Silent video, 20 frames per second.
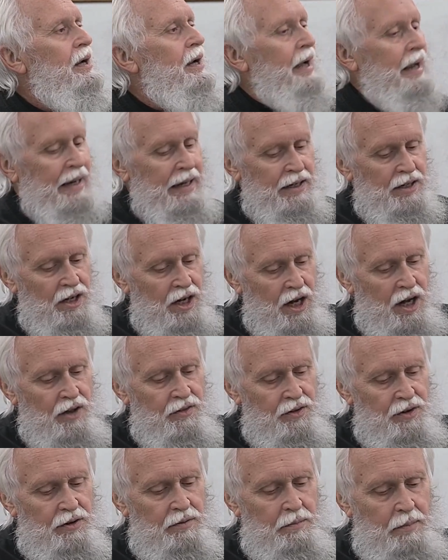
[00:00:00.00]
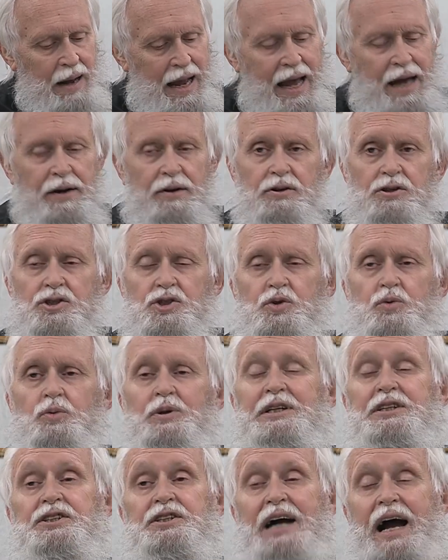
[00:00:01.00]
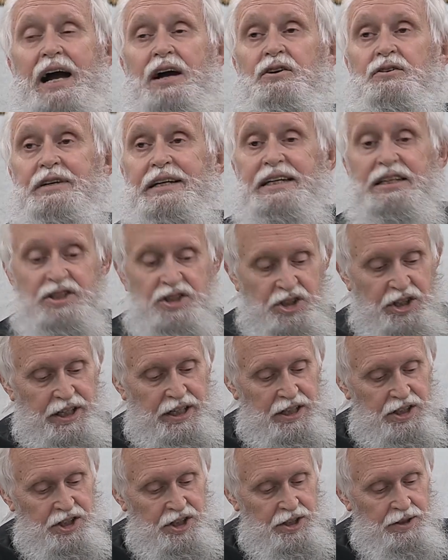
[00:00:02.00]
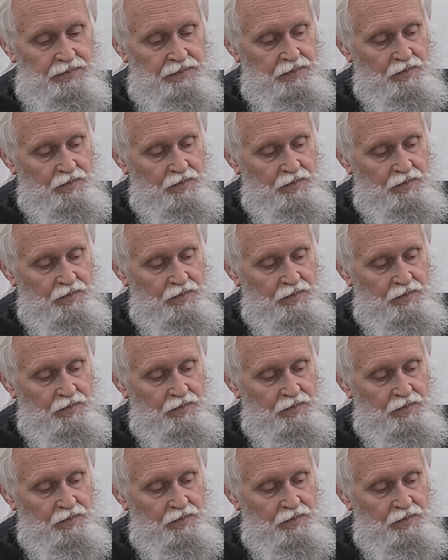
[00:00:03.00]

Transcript: and other matters with Dionysius,